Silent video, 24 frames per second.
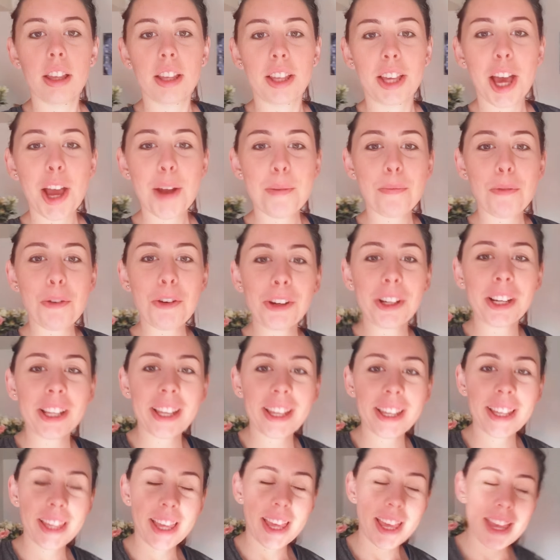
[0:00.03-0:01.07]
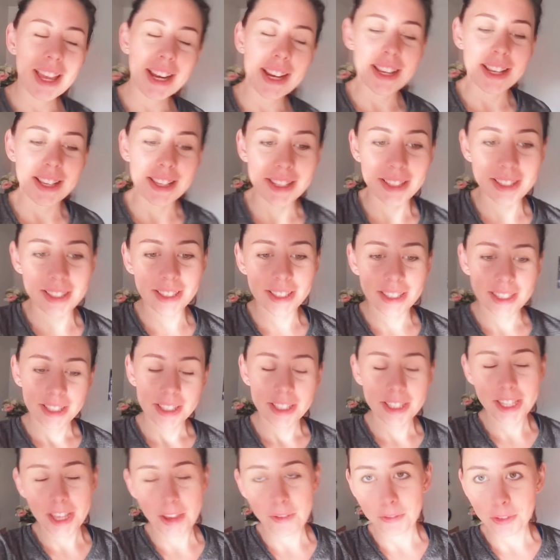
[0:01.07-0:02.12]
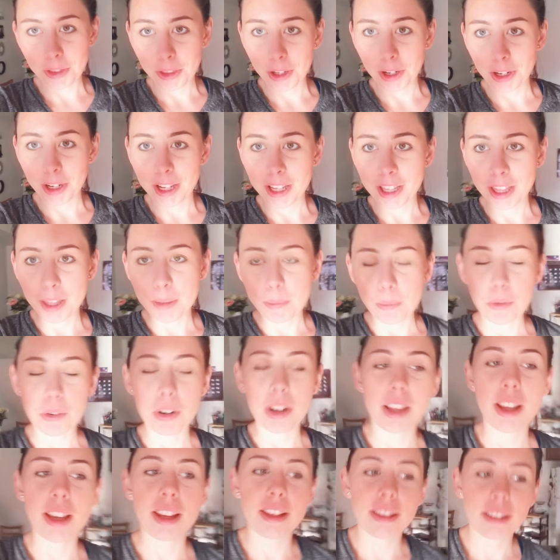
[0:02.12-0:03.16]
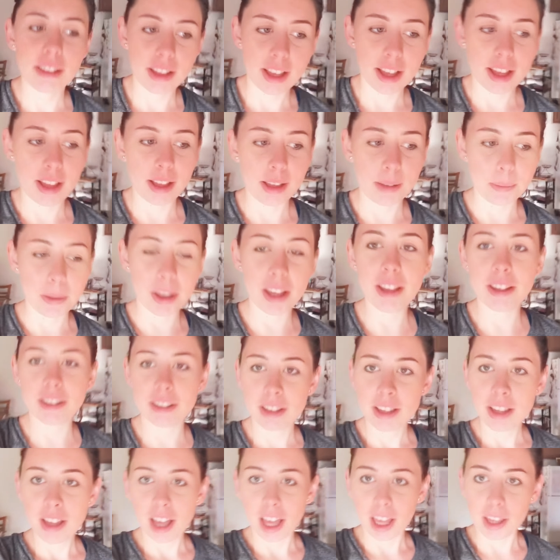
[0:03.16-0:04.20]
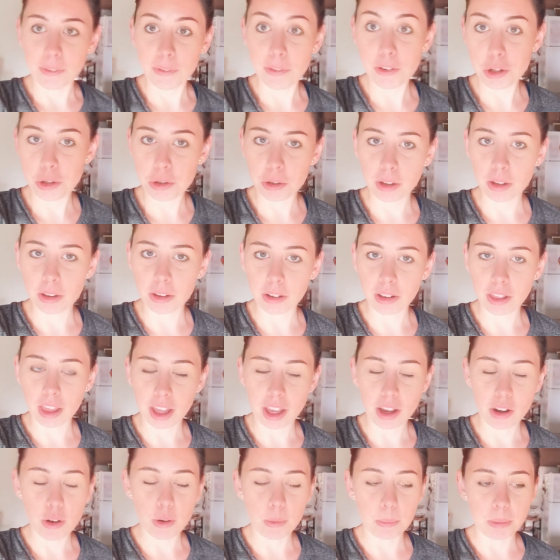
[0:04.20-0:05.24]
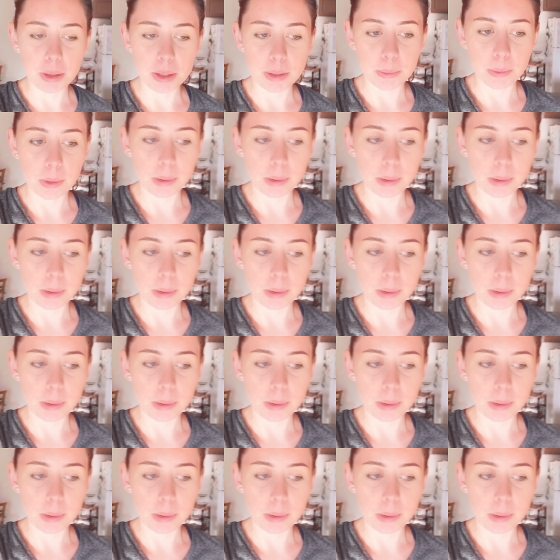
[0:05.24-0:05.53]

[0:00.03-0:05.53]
Good morning. It is 7:30 in the morning. I officially look like a homeless